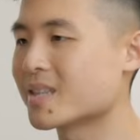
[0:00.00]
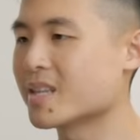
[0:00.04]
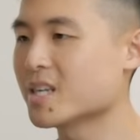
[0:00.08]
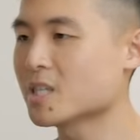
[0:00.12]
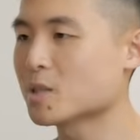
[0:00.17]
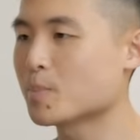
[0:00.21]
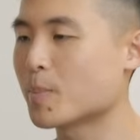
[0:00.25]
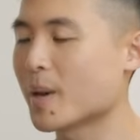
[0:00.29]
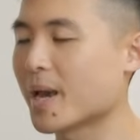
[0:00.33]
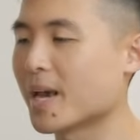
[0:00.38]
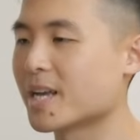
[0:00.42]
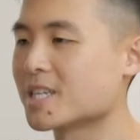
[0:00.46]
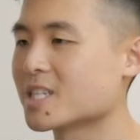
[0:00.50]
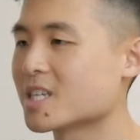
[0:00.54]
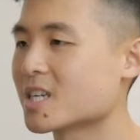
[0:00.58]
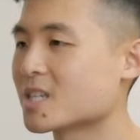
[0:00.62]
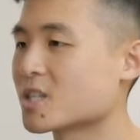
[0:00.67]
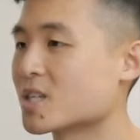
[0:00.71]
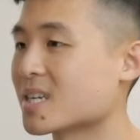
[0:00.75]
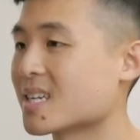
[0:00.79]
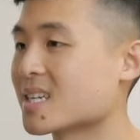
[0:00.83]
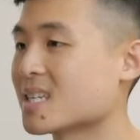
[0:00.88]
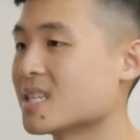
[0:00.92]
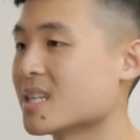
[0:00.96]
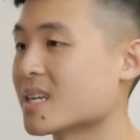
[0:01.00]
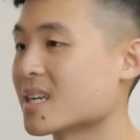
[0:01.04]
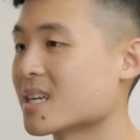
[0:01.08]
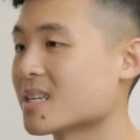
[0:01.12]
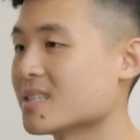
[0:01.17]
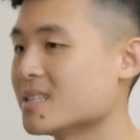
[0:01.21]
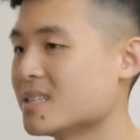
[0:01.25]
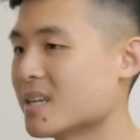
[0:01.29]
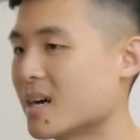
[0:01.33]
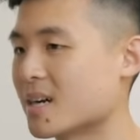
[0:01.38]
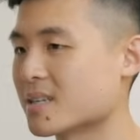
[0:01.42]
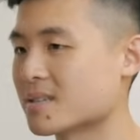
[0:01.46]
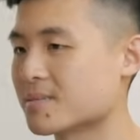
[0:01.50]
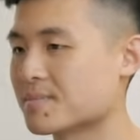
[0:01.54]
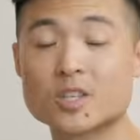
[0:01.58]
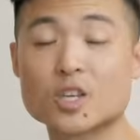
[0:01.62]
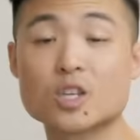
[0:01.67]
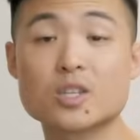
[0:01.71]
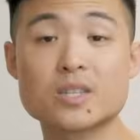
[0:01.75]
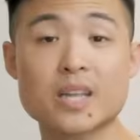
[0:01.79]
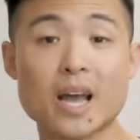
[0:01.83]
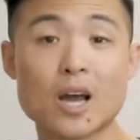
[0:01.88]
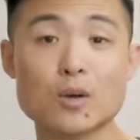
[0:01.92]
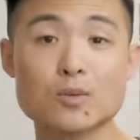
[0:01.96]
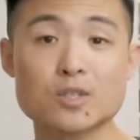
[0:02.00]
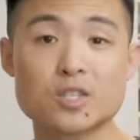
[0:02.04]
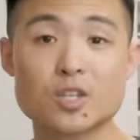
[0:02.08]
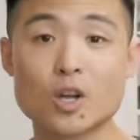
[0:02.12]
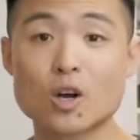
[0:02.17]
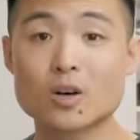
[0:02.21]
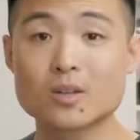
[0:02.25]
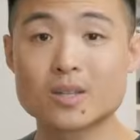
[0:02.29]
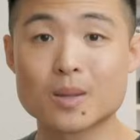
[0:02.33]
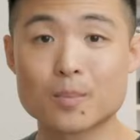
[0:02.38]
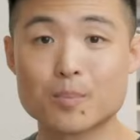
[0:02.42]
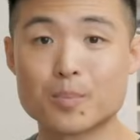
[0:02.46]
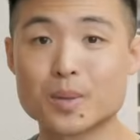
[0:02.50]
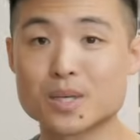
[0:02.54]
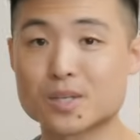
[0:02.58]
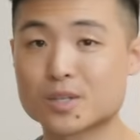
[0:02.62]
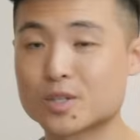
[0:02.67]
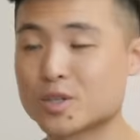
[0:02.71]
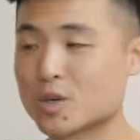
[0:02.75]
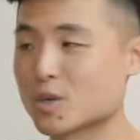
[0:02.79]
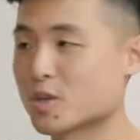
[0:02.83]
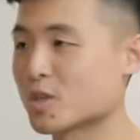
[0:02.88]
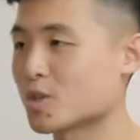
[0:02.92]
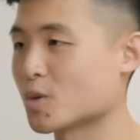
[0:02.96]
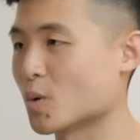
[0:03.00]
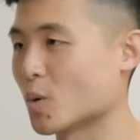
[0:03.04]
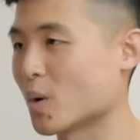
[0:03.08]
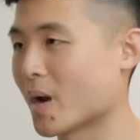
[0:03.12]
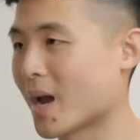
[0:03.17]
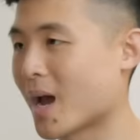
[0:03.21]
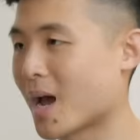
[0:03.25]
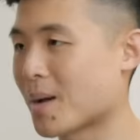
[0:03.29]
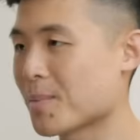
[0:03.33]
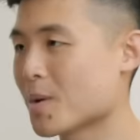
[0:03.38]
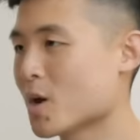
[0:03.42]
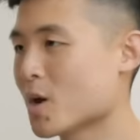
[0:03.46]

this page to click done. You'll now install the build your store app,